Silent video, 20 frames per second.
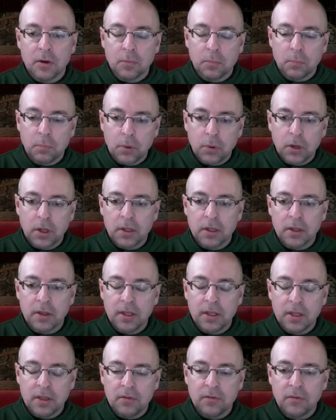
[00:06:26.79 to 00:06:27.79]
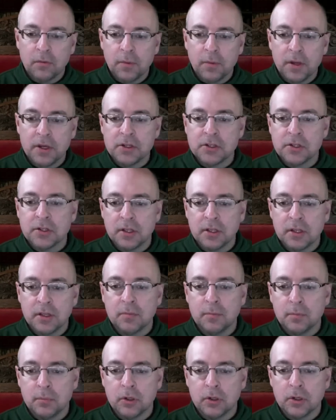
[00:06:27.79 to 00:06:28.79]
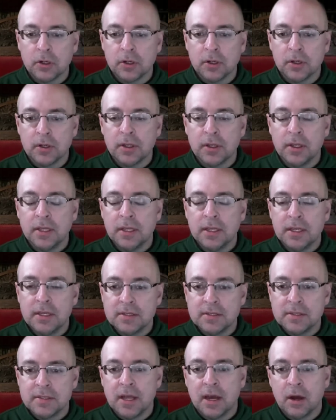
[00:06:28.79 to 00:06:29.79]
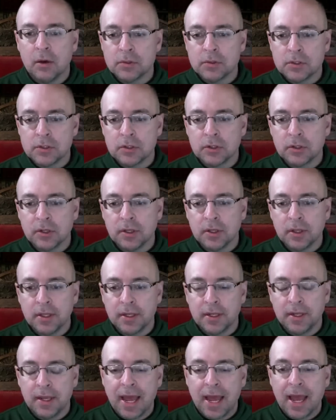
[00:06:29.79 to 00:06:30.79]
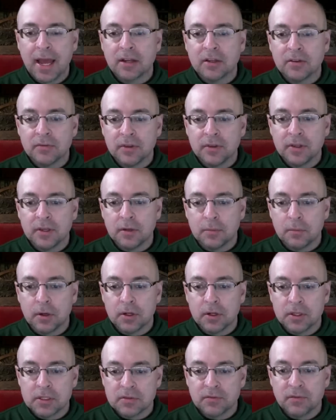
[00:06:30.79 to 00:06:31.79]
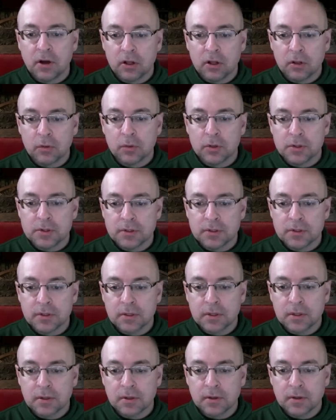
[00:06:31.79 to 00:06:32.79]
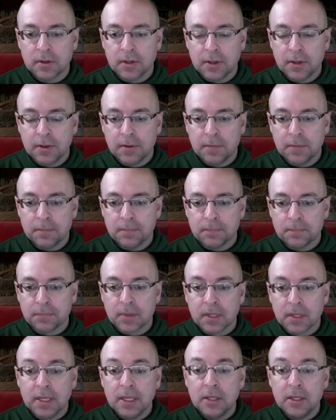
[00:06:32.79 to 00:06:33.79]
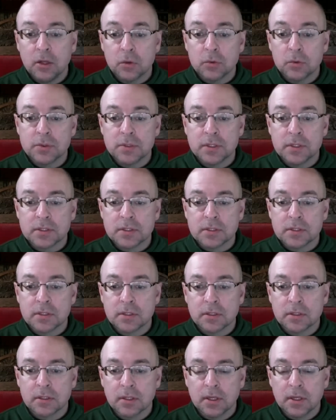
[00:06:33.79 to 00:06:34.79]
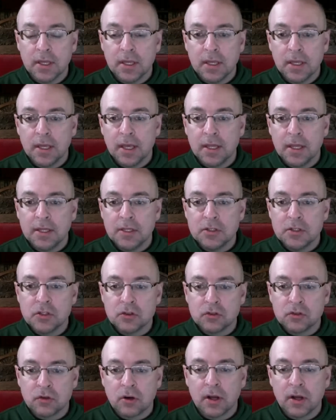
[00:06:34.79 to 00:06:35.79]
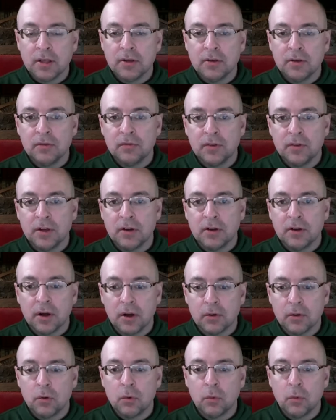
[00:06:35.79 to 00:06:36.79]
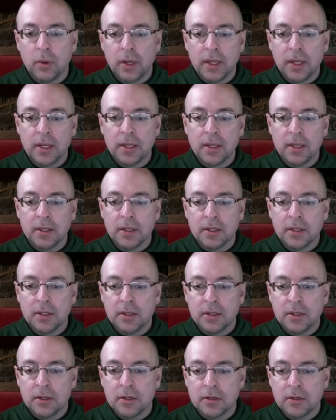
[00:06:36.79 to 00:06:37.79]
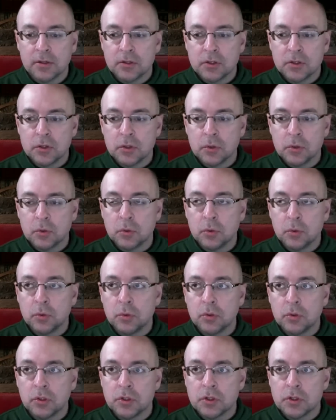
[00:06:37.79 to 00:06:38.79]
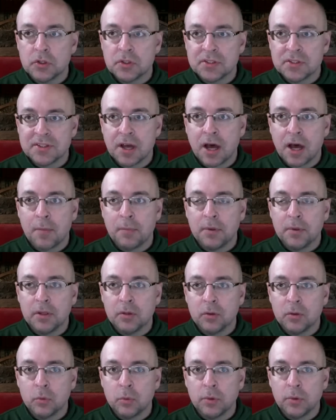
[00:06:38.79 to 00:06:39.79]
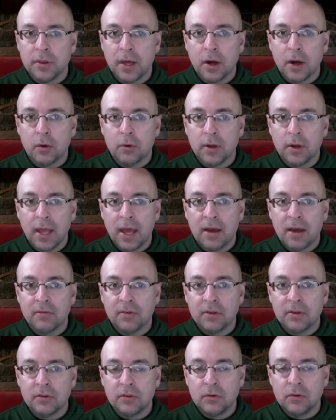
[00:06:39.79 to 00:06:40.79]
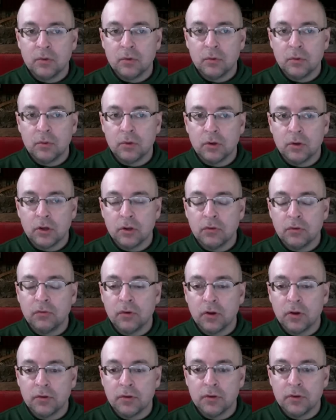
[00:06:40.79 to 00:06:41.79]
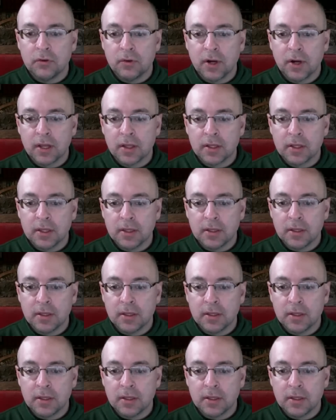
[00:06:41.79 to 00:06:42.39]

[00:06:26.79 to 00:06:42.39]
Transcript: But the information in the book is now circulating actively among his followers. He knows this, and he's trying to figure out a way to stop it without having to confront it directly.